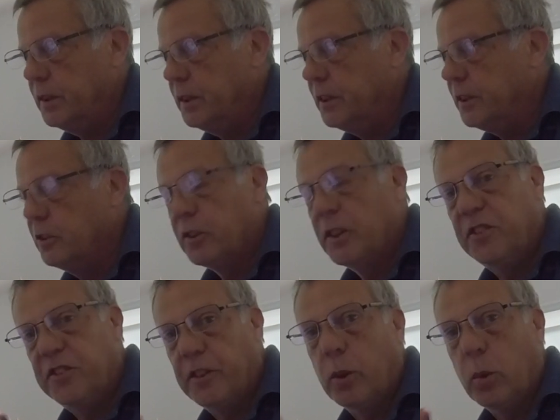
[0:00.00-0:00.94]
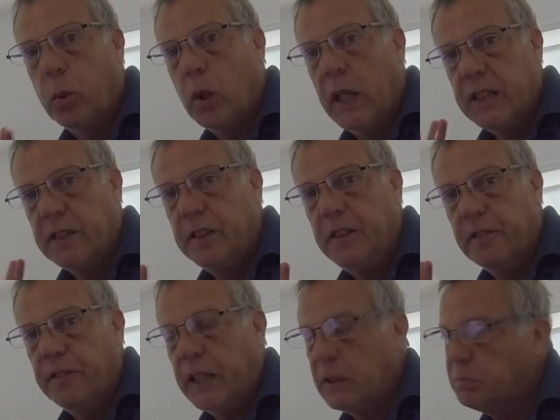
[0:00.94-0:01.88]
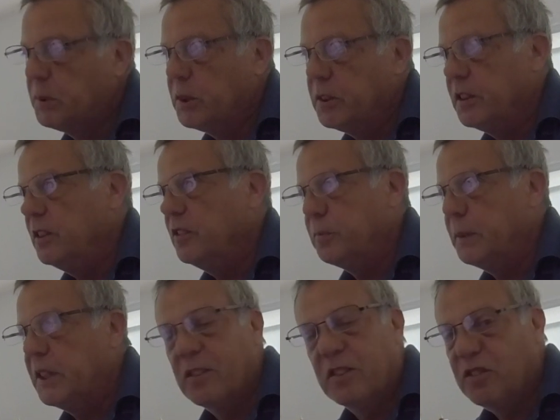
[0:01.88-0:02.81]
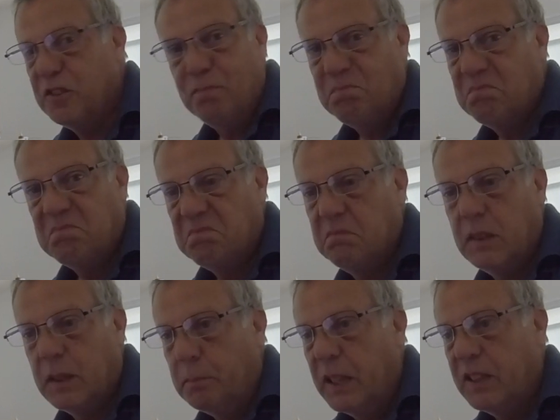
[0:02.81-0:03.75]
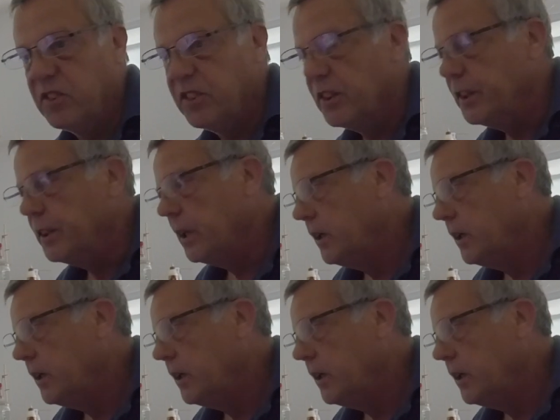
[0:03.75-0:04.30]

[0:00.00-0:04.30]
increase the quality of output of these speakers immensely.